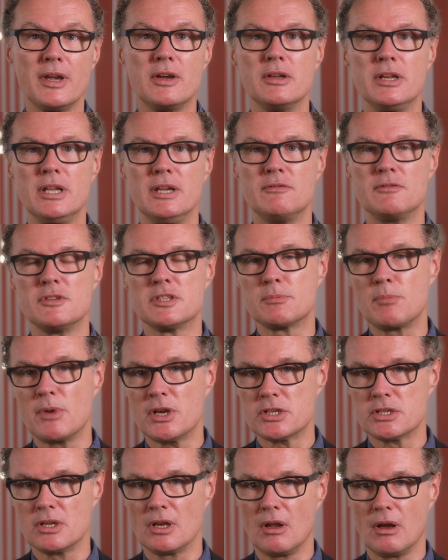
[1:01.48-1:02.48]
they could even
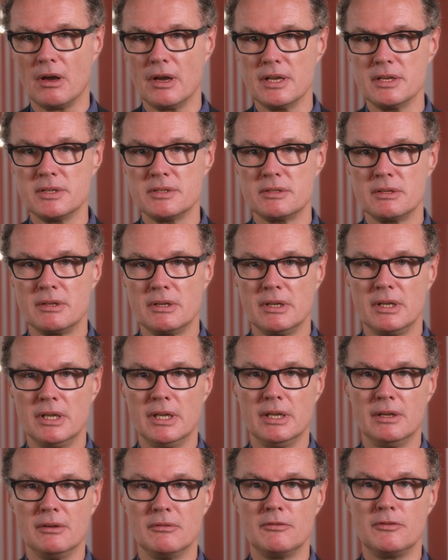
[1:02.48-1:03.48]
specialise
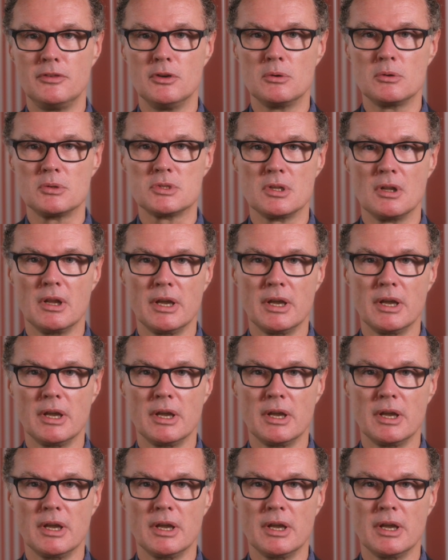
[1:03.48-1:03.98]
in fields